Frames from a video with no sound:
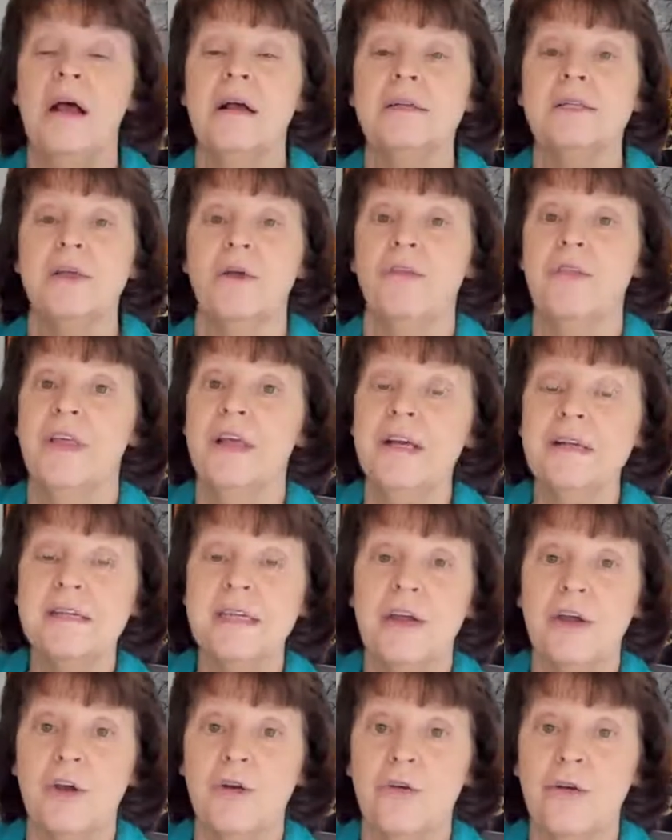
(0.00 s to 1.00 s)
So this
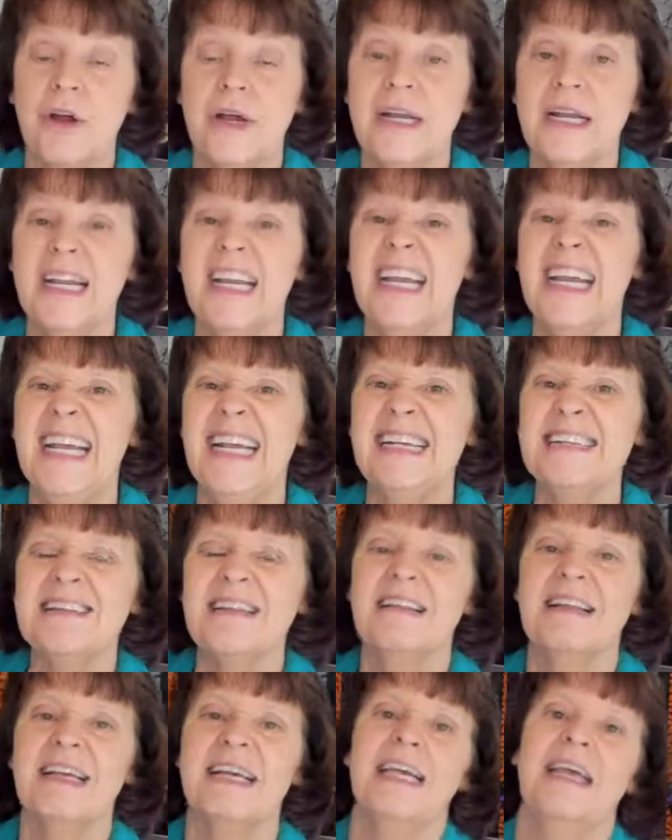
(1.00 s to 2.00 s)
I created
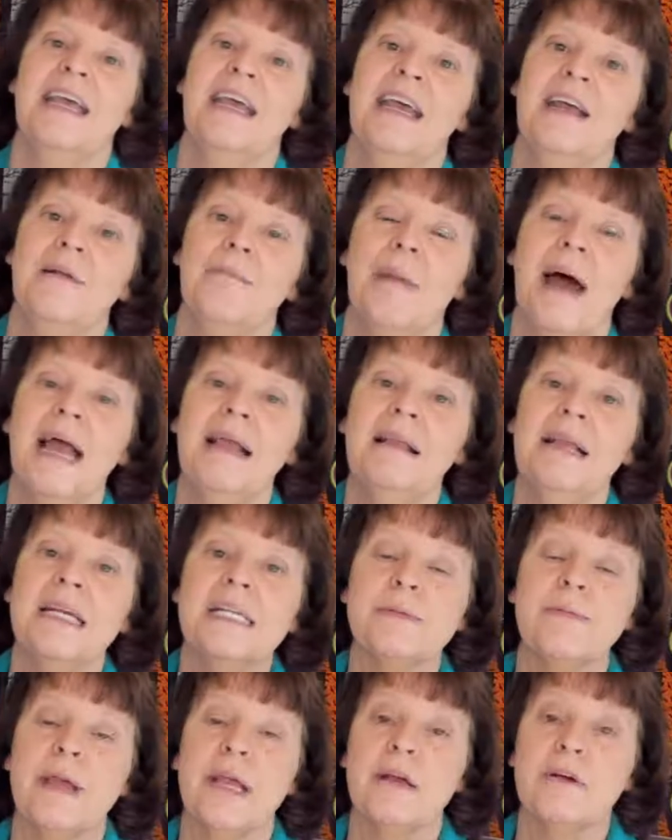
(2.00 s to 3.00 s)
easily in my
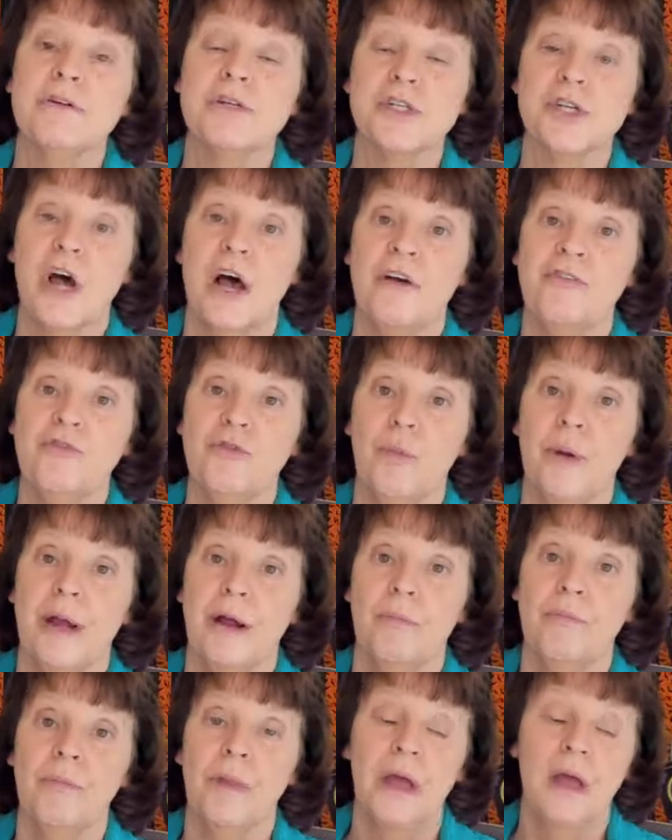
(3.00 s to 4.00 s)
Lace Maker
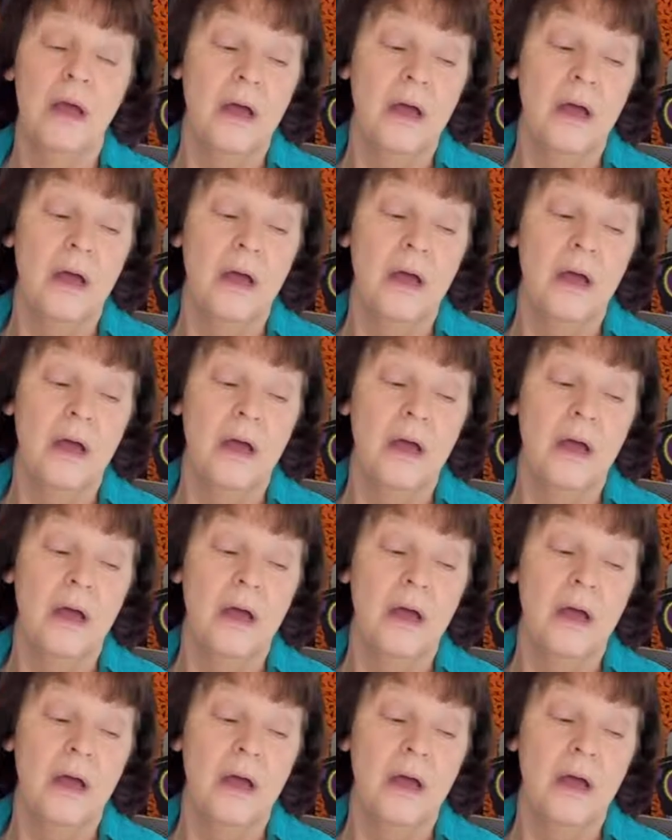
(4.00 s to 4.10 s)
software.